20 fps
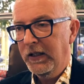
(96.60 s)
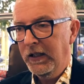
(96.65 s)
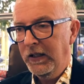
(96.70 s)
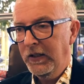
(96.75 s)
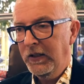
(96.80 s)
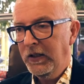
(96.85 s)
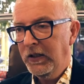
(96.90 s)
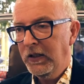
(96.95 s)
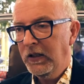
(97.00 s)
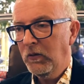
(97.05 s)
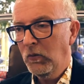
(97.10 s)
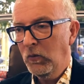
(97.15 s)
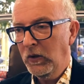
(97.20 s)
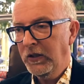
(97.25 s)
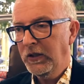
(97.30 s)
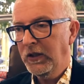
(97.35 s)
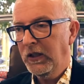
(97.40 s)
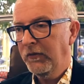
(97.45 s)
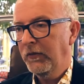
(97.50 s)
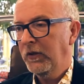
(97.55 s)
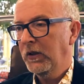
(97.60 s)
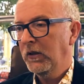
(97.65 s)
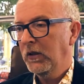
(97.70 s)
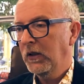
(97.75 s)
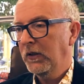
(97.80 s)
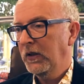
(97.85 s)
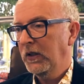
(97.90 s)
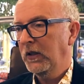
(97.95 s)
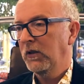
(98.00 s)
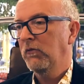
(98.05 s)
India, West
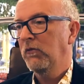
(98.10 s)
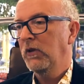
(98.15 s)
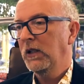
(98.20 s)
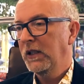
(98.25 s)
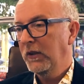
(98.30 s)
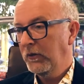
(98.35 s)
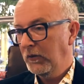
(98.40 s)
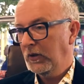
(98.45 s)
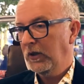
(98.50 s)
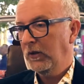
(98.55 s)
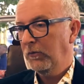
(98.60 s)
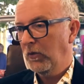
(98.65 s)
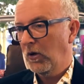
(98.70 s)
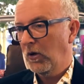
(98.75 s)
Africa, I think are really interesting